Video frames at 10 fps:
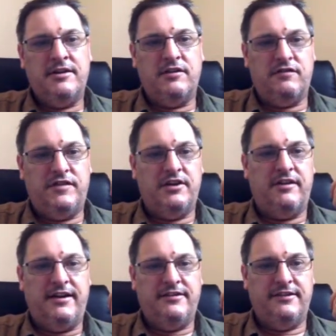
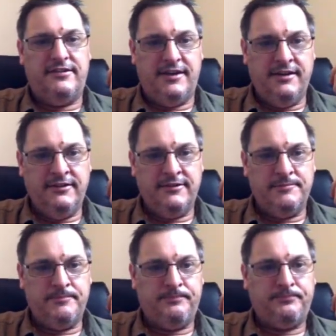configuration settings
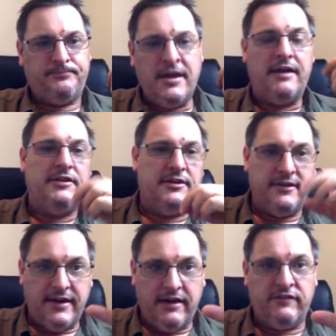uh, that you
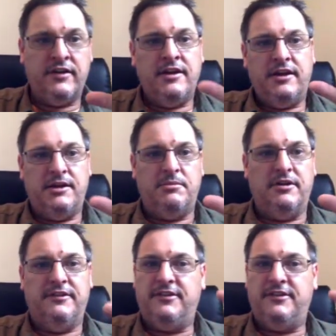need to have in Moodle.